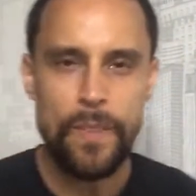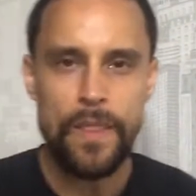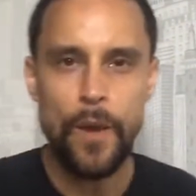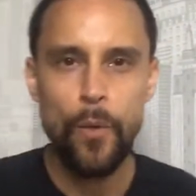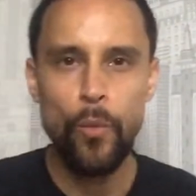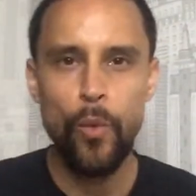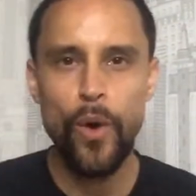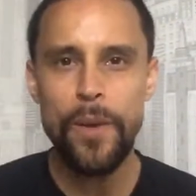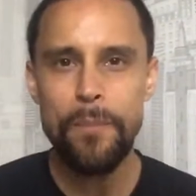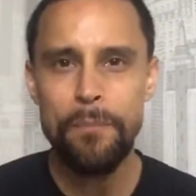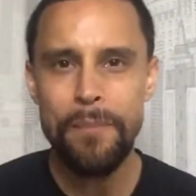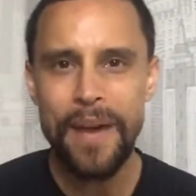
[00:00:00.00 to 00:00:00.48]

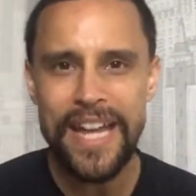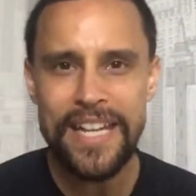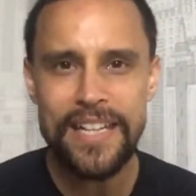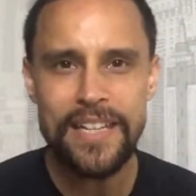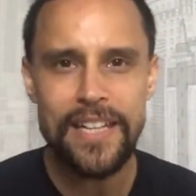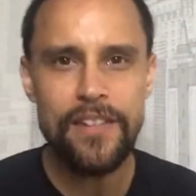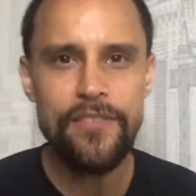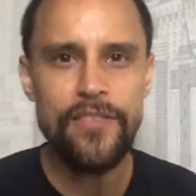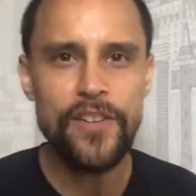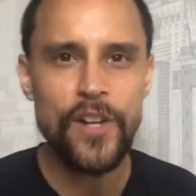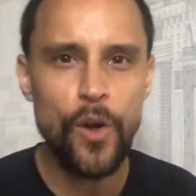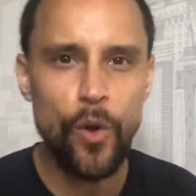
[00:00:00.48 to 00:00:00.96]
When men
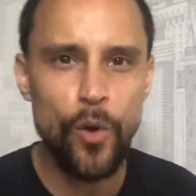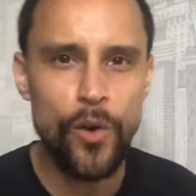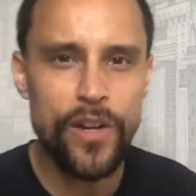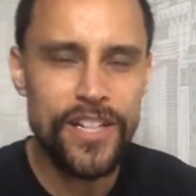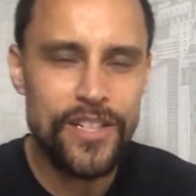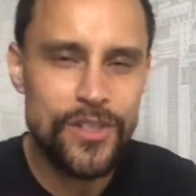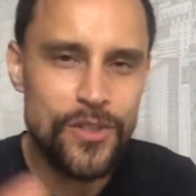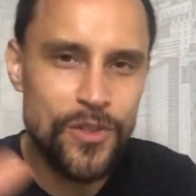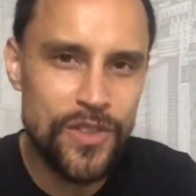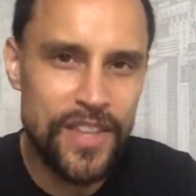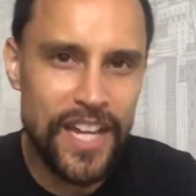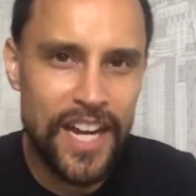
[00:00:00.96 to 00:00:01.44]
live
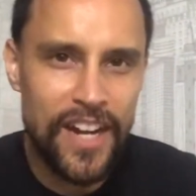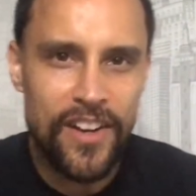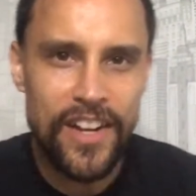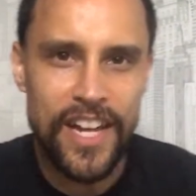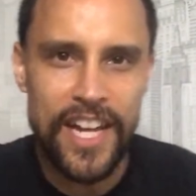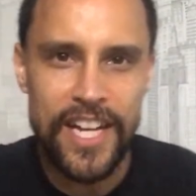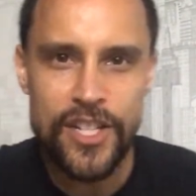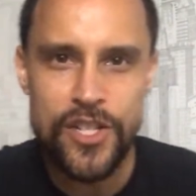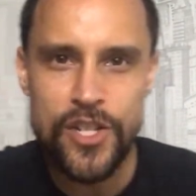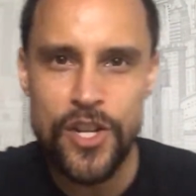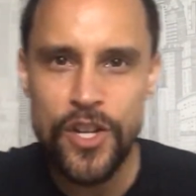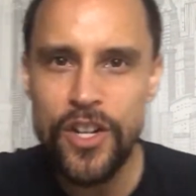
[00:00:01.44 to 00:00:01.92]
according to their
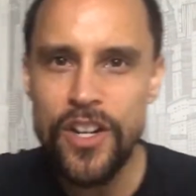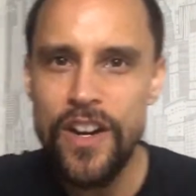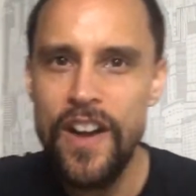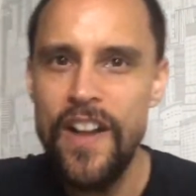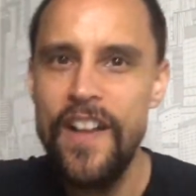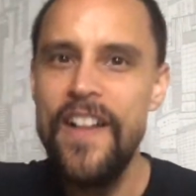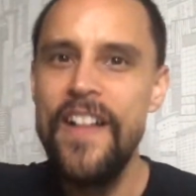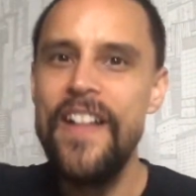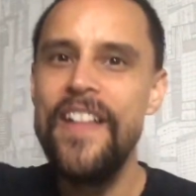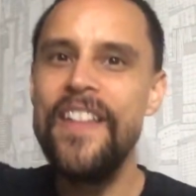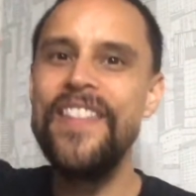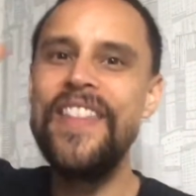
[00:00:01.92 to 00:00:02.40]
nature,
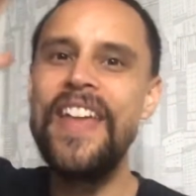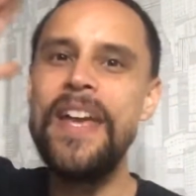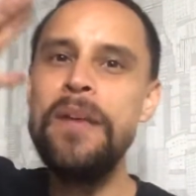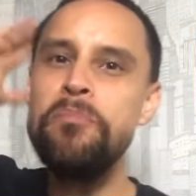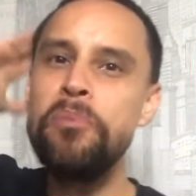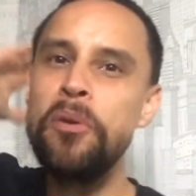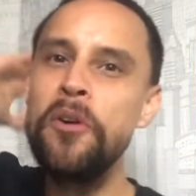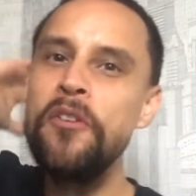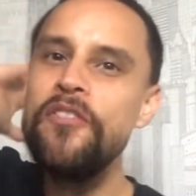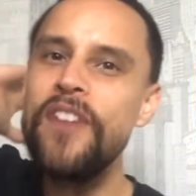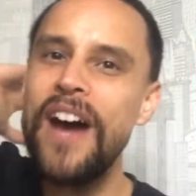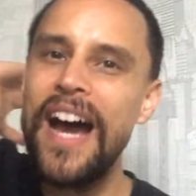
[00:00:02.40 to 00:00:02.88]
they
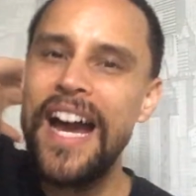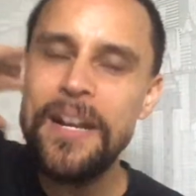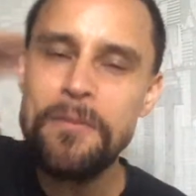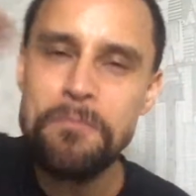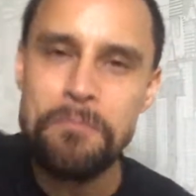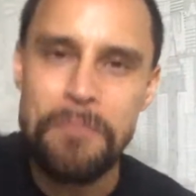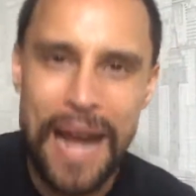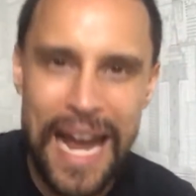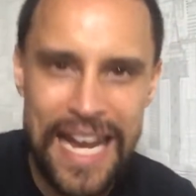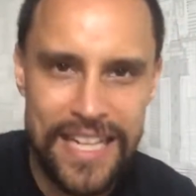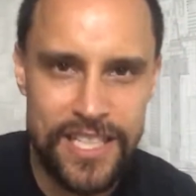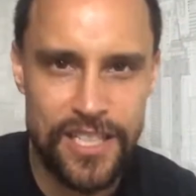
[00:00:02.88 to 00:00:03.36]
provide
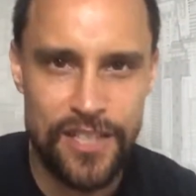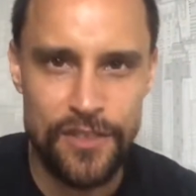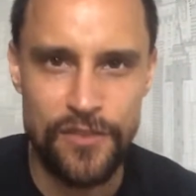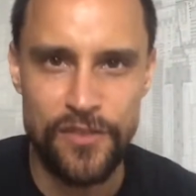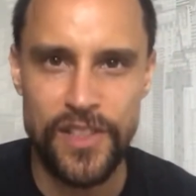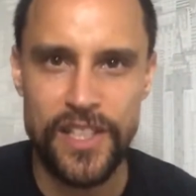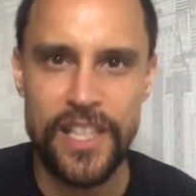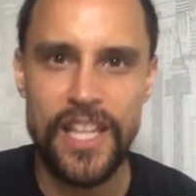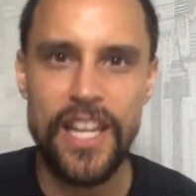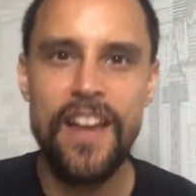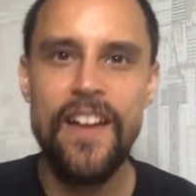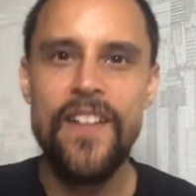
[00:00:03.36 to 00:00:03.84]

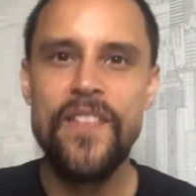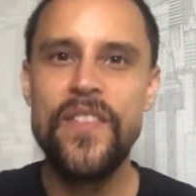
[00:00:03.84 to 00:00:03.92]
massively.